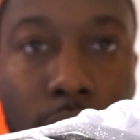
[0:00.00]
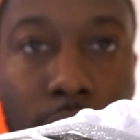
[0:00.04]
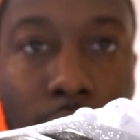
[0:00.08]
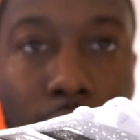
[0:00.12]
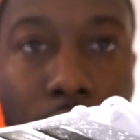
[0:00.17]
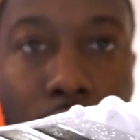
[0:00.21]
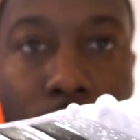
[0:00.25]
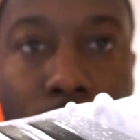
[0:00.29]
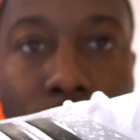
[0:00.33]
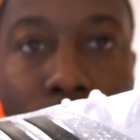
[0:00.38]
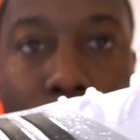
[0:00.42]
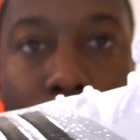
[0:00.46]
that
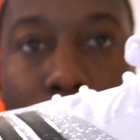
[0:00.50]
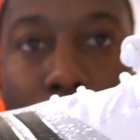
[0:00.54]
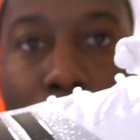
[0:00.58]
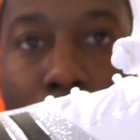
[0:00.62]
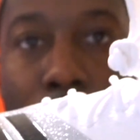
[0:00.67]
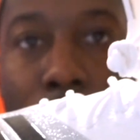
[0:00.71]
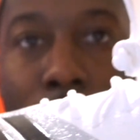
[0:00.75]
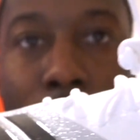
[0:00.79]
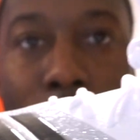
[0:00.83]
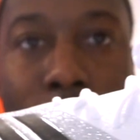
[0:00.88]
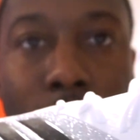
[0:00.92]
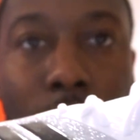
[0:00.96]
you see
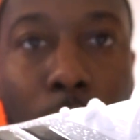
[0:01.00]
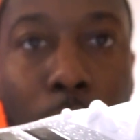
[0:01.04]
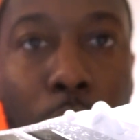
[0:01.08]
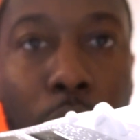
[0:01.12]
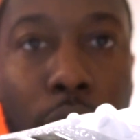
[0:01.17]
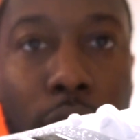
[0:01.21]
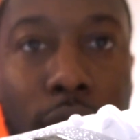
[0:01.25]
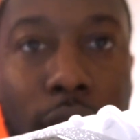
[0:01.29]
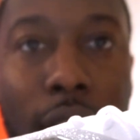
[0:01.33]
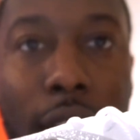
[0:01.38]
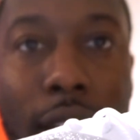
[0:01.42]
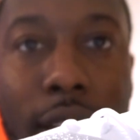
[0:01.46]
here, that's a
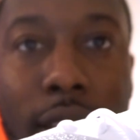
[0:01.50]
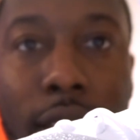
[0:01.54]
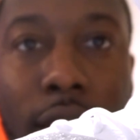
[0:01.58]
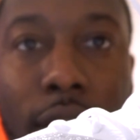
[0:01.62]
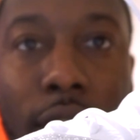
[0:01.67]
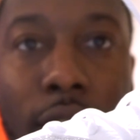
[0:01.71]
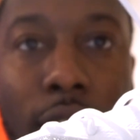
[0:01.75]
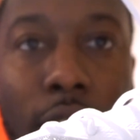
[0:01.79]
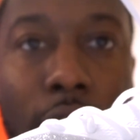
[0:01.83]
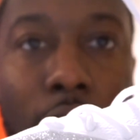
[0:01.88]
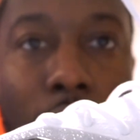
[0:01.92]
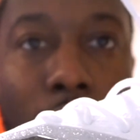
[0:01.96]

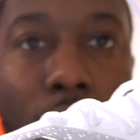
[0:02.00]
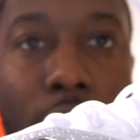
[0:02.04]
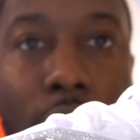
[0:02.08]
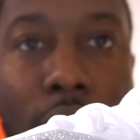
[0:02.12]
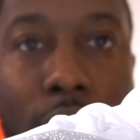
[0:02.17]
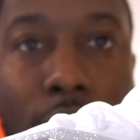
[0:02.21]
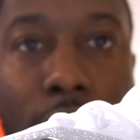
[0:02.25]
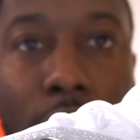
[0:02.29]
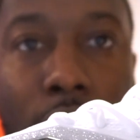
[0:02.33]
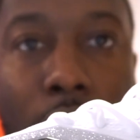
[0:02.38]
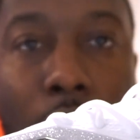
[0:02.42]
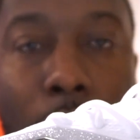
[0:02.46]
protective layer
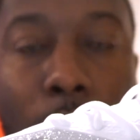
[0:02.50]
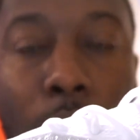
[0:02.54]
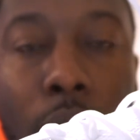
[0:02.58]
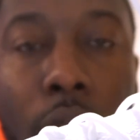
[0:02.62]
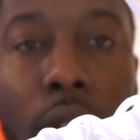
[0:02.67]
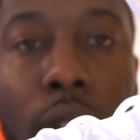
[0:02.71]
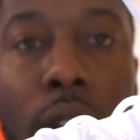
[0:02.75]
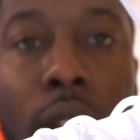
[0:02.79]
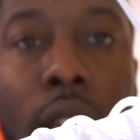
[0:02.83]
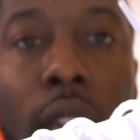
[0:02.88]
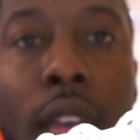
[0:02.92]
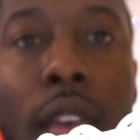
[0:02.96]
in the
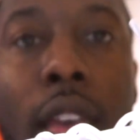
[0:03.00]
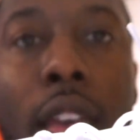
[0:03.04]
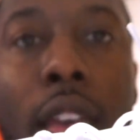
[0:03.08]
upper,